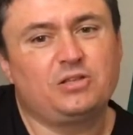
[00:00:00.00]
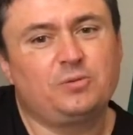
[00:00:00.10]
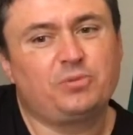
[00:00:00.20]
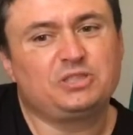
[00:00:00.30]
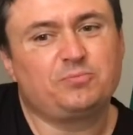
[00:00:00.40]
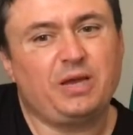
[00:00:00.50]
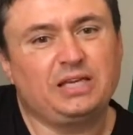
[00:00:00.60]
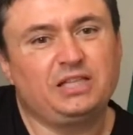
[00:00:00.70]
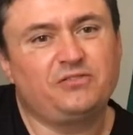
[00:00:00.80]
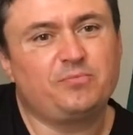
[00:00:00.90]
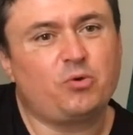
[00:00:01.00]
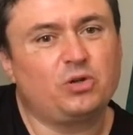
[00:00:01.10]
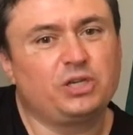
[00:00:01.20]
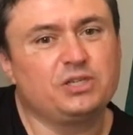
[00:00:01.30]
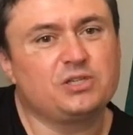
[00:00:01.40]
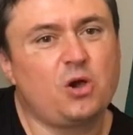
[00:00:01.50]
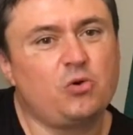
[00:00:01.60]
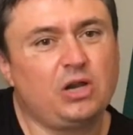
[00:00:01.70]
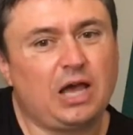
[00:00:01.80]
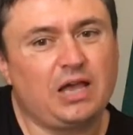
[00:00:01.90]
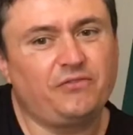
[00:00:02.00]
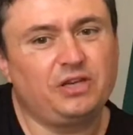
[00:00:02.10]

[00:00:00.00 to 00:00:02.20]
the perspective upon his own life